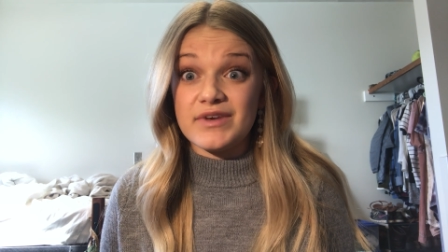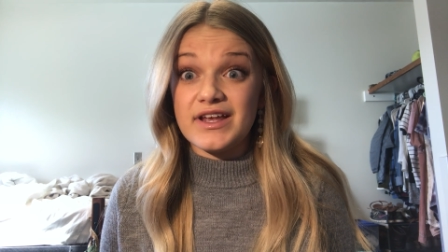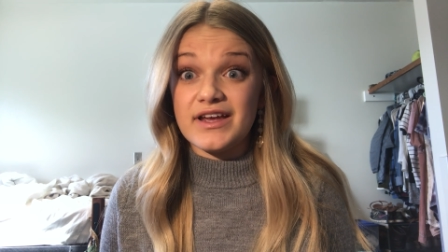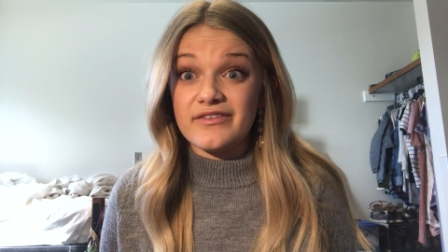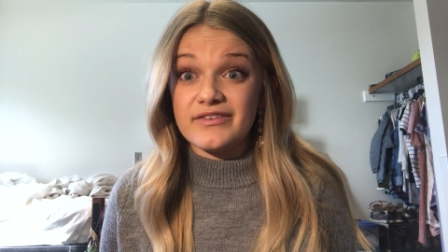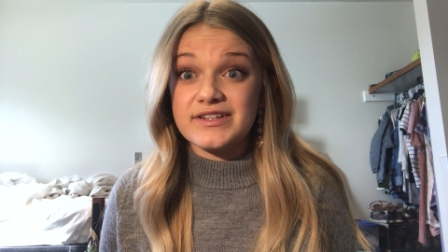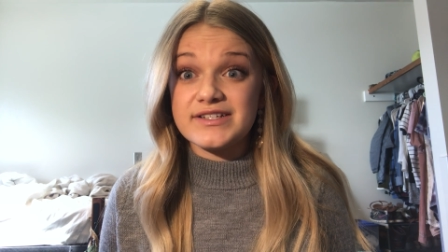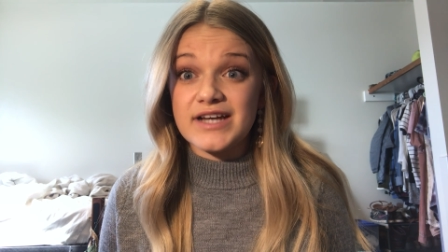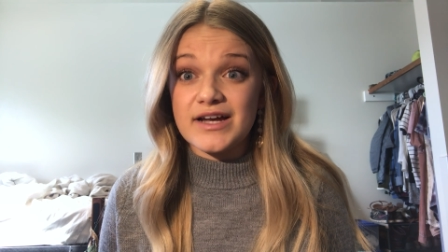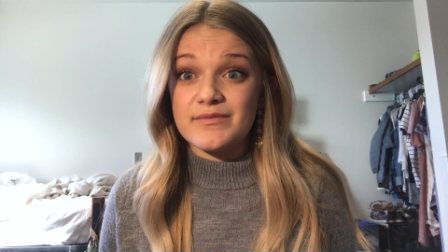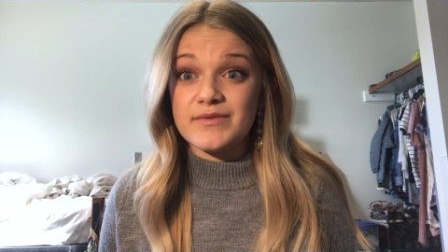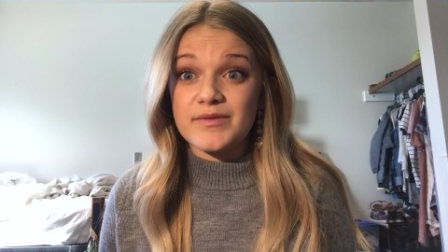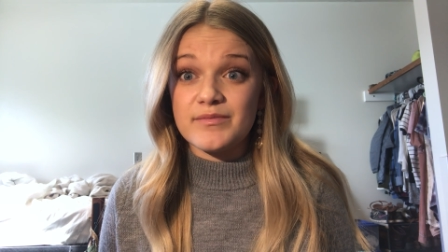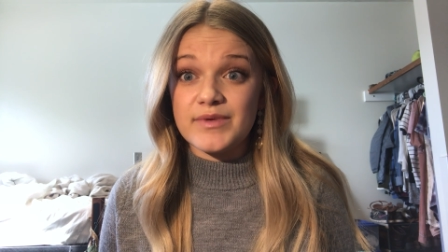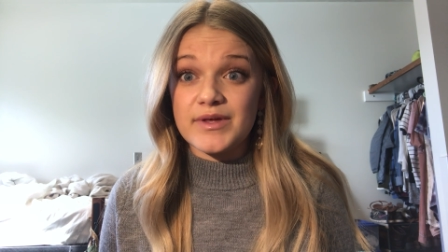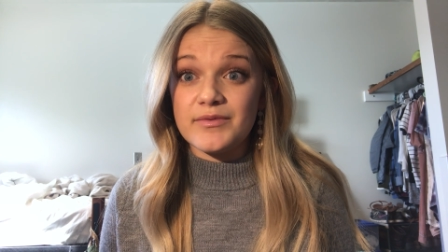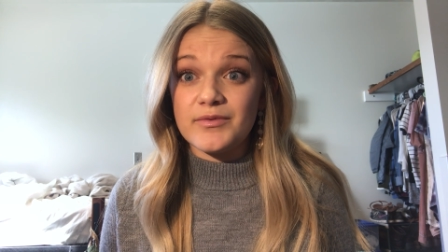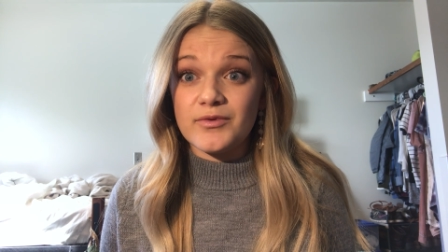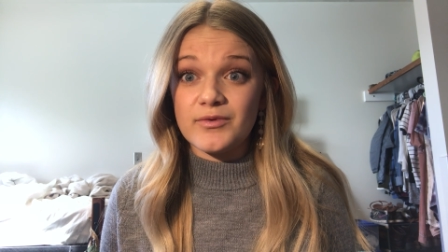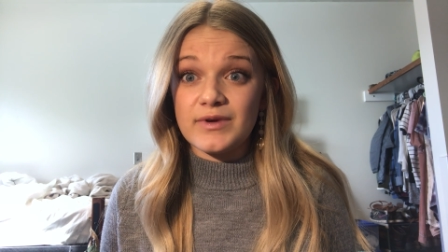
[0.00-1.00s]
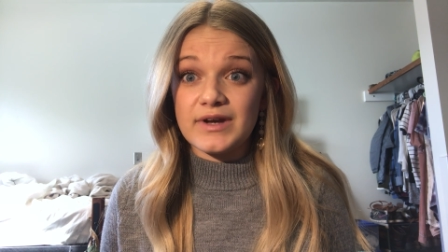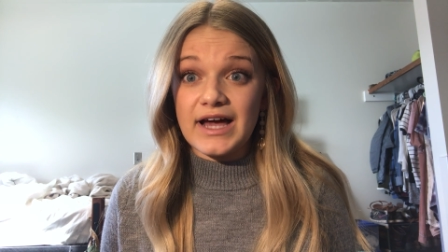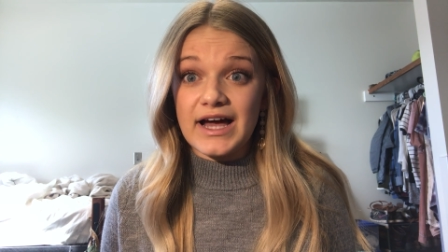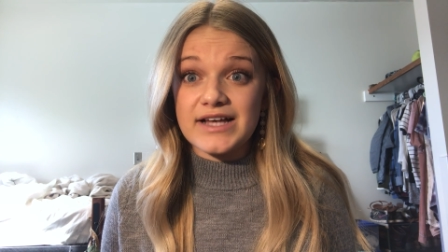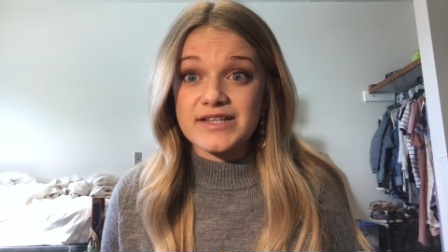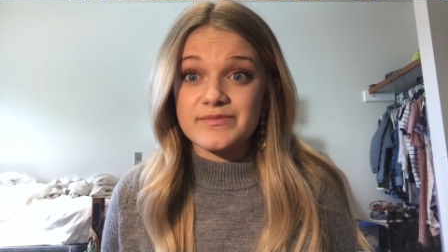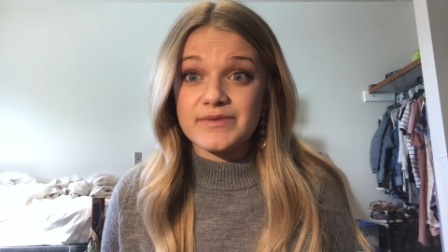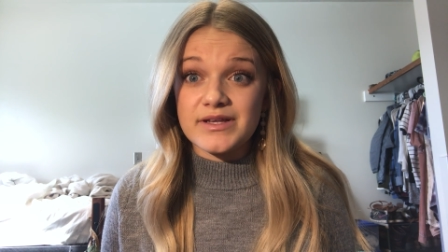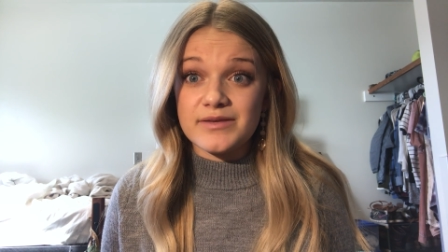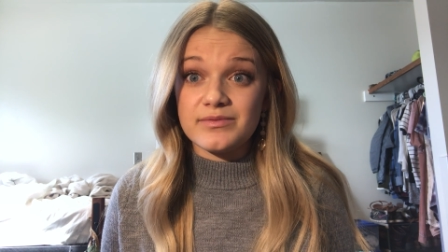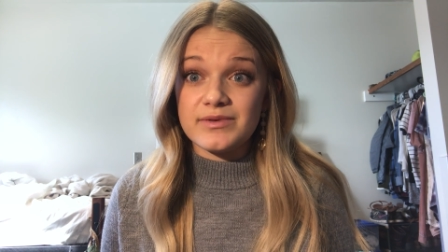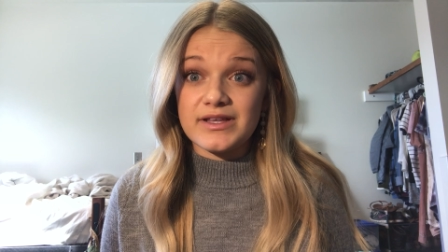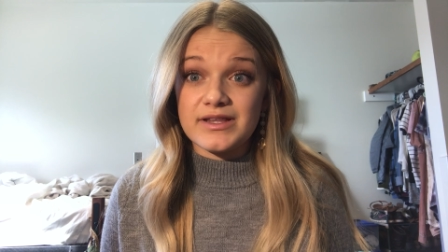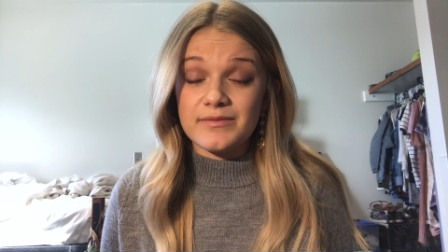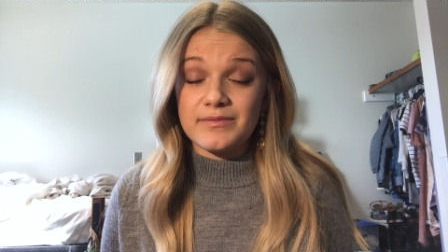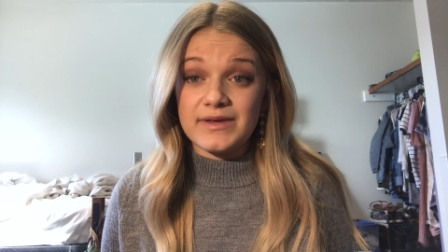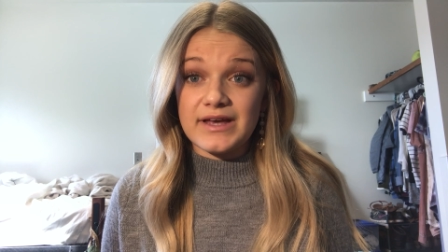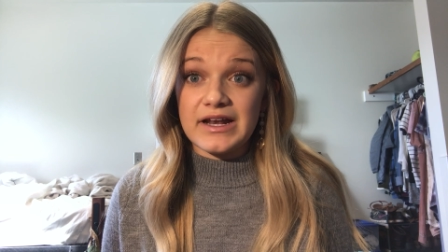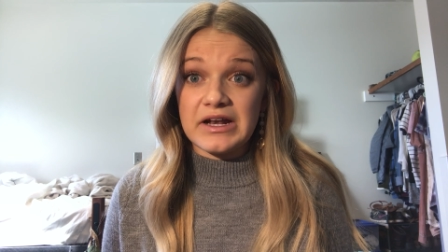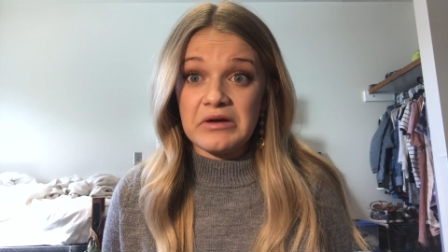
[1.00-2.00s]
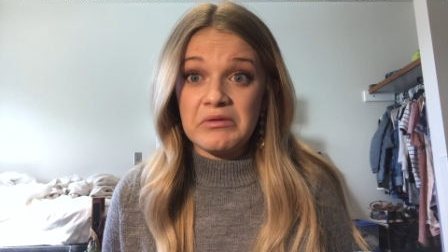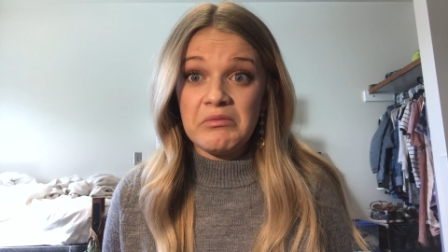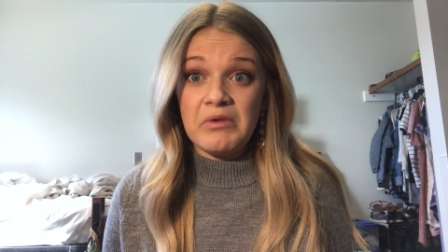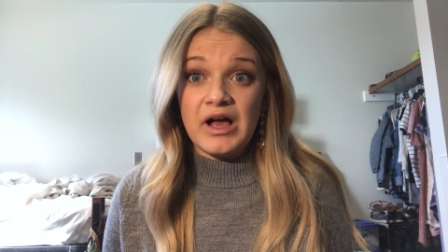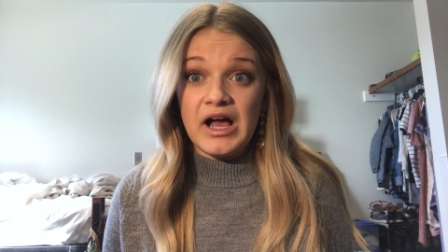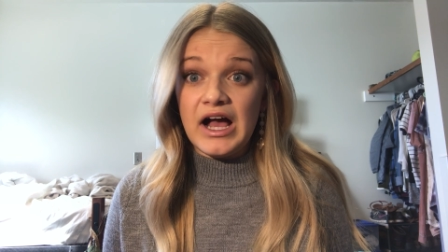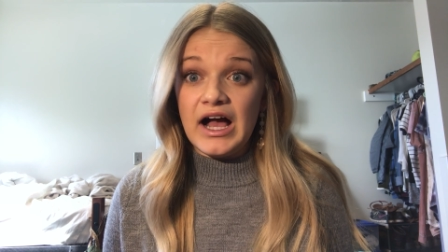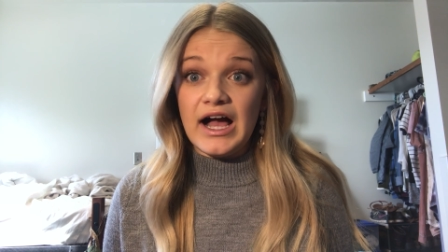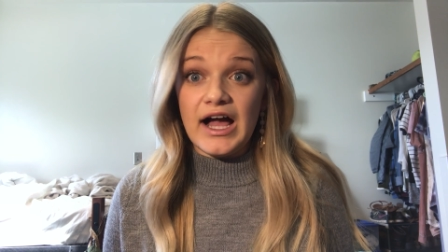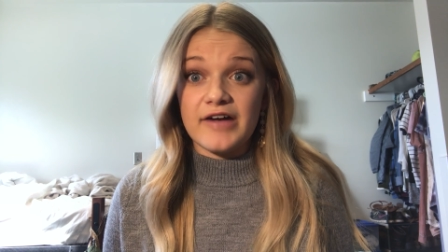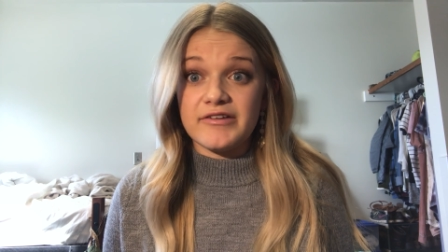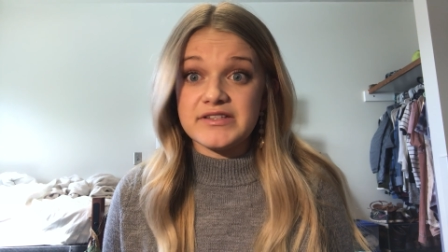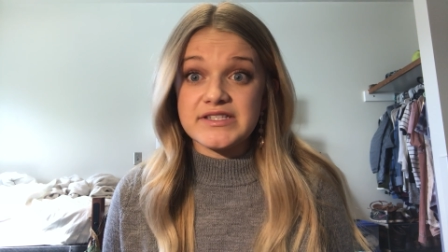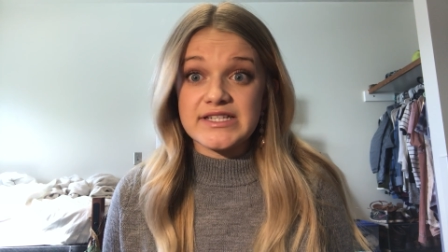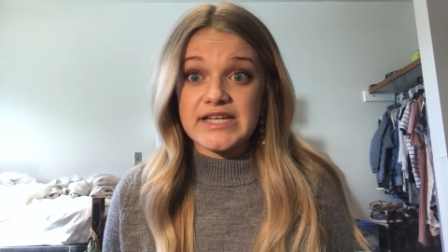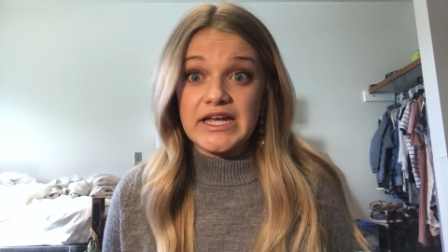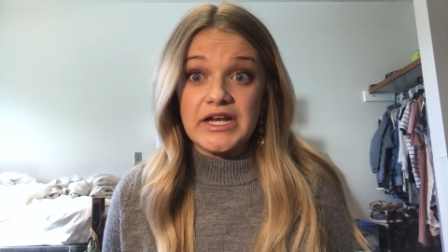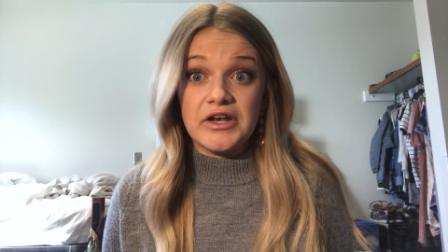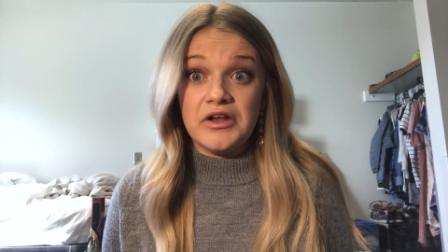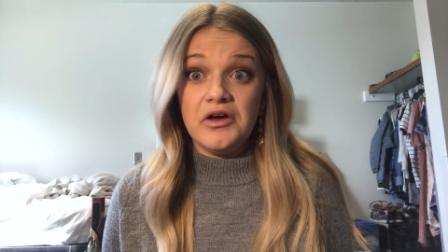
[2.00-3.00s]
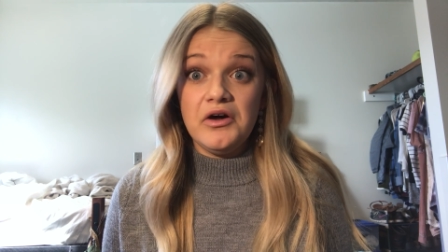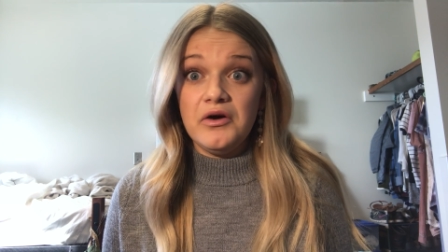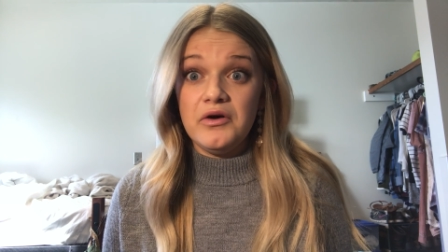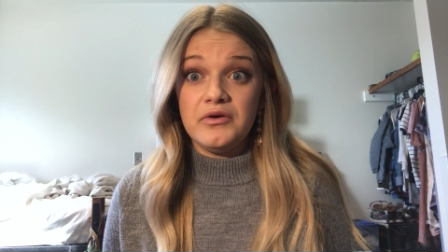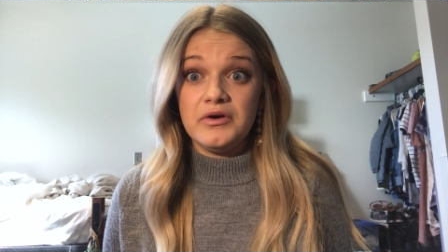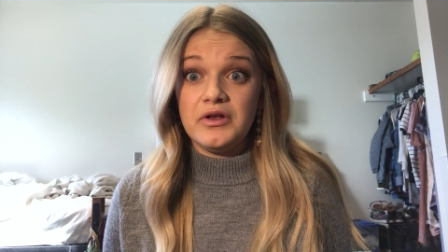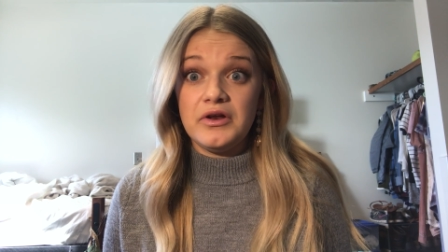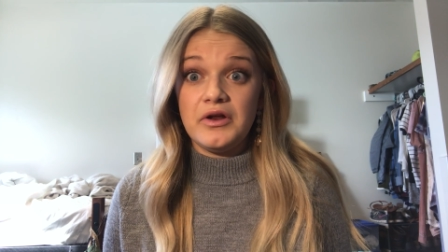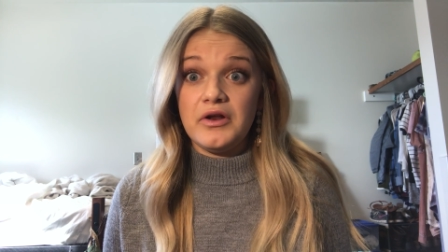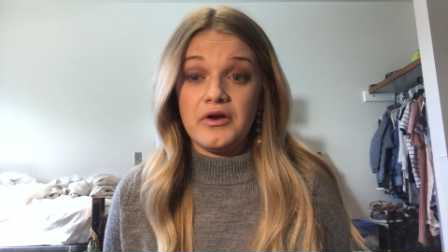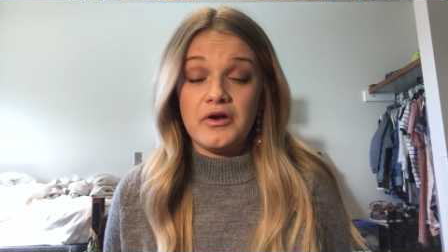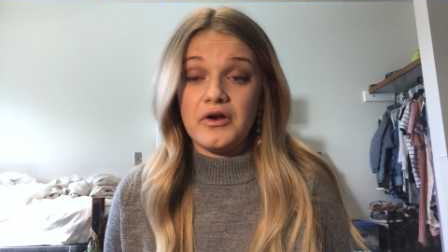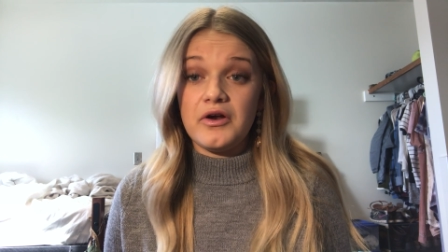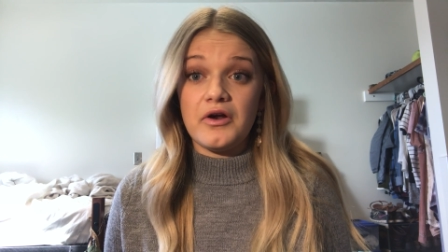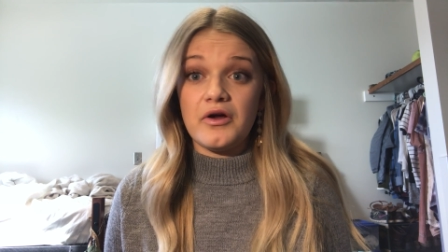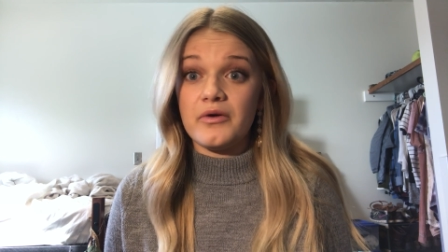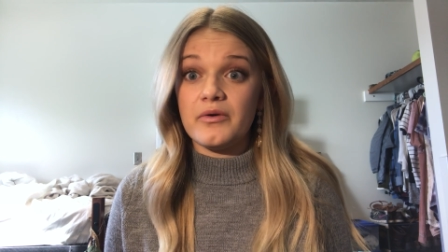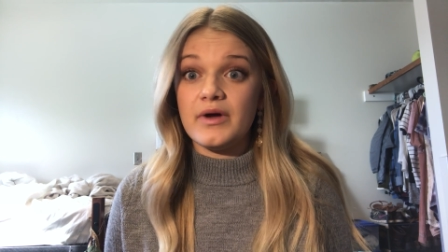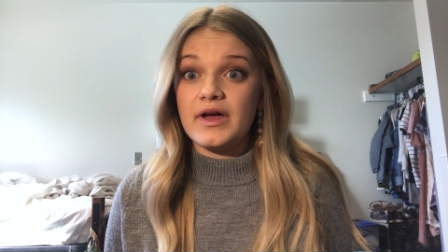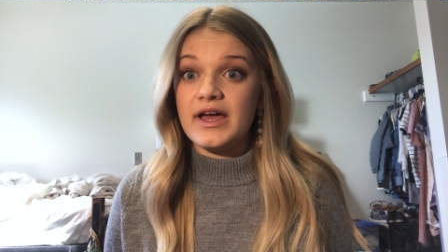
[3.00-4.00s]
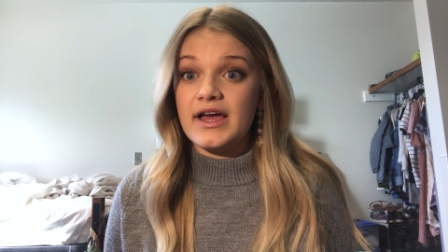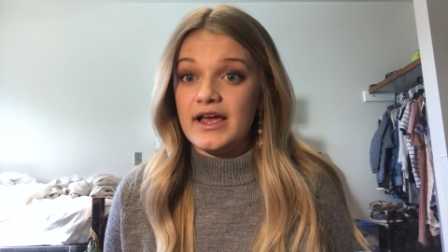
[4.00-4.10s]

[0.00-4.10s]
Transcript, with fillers: And every time that people would ask me to play the piano, I would say, no, no, no, no, no.